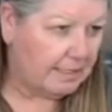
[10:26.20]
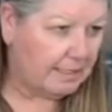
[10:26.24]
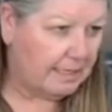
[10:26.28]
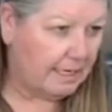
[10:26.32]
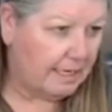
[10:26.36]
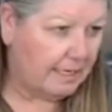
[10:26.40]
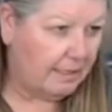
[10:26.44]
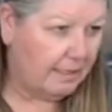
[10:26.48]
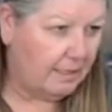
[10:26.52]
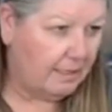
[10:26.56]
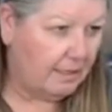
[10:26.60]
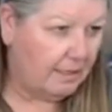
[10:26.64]

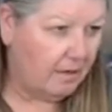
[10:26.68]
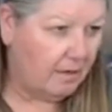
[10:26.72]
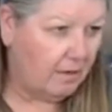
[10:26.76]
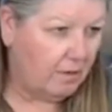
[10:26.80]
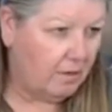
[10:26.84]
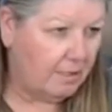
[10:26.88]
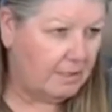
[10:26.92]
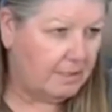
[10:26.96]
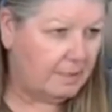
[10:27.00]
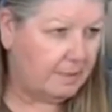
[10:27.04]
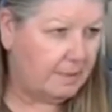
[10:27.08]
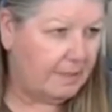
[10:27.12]
I know
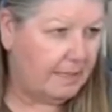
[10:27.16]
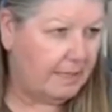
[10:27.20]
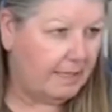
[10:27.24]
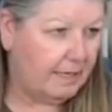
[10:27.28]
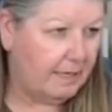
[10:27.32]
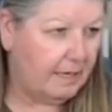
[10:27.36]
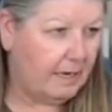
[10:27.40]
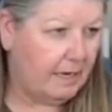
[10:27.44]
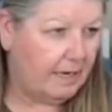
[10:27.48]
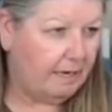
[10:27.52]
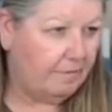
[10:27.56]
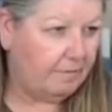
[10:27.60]
it's been a
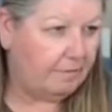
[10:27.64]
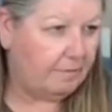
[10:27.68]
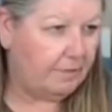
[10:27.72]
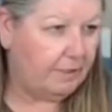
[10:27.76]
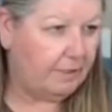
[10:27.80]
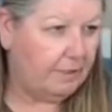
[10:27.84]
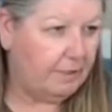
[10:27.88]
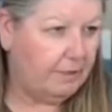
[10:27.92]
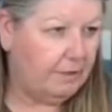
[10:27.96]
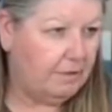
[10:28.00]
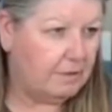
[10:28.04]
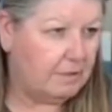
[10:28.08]
night for
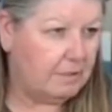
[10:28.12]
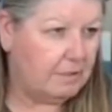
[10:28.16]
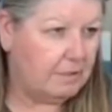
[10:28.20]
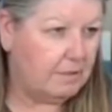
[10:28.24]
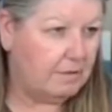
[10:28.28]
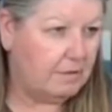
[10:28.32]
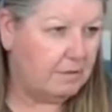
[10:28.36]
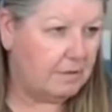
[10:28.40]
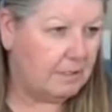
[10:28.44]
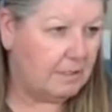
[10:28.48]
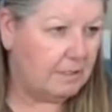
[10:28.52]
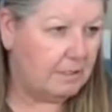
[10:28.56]
you,
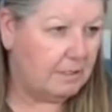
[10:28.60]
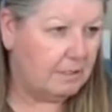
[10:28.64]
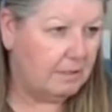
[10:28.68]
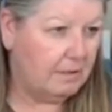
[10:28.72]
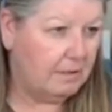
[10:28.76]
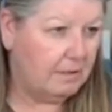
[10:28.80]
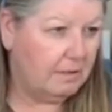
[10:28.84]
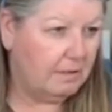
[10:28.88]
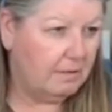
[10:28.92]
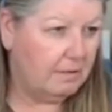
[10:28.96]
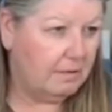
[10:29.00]
Susan.